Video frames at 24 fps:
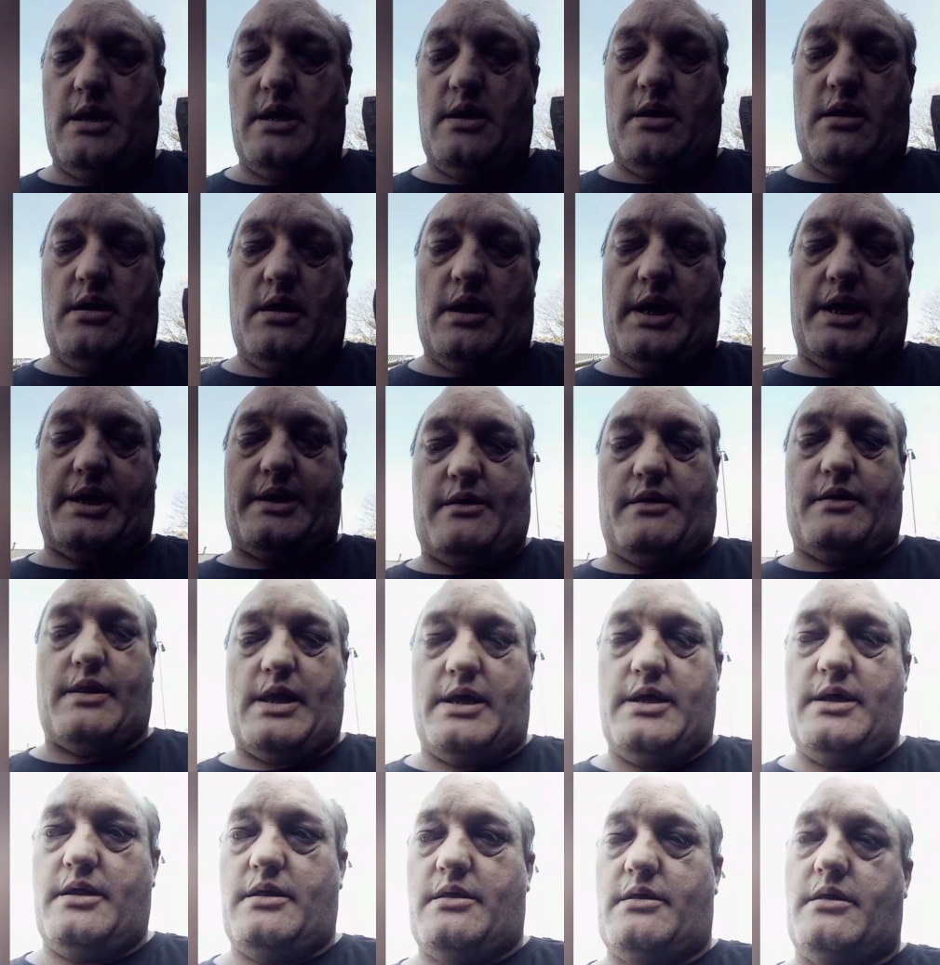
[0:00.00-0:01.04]
All I can
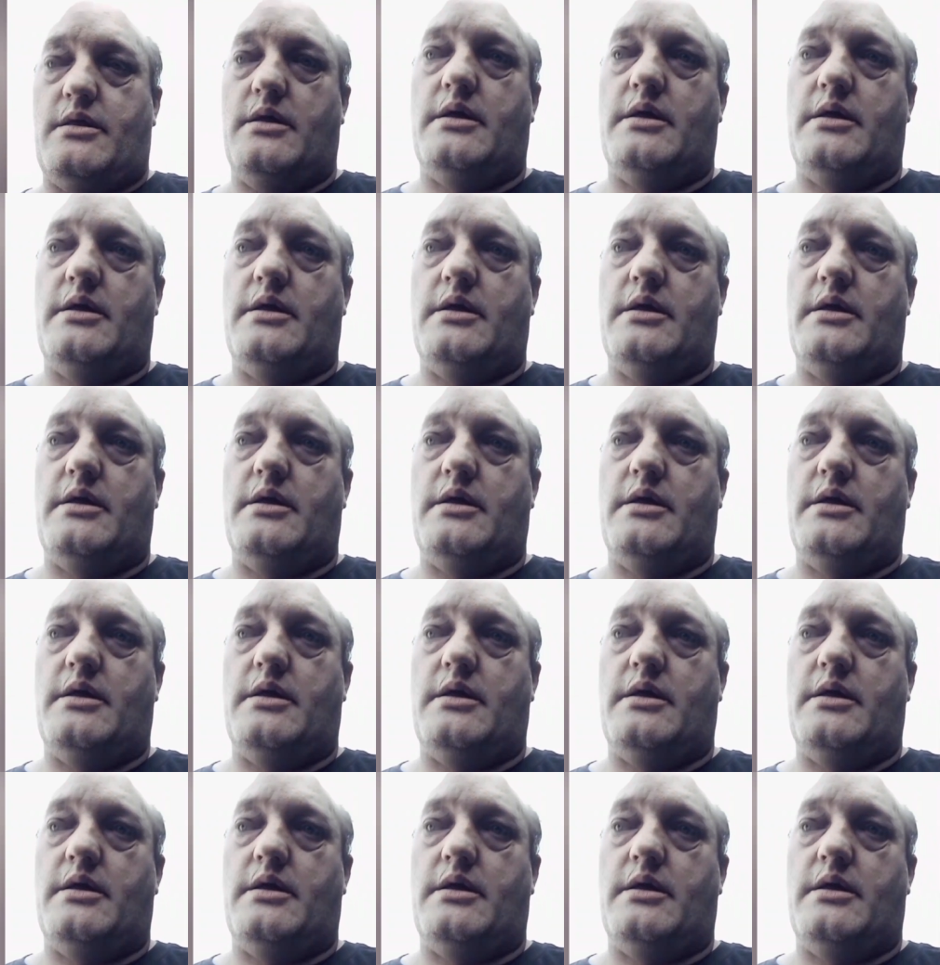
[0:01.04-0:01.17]
say is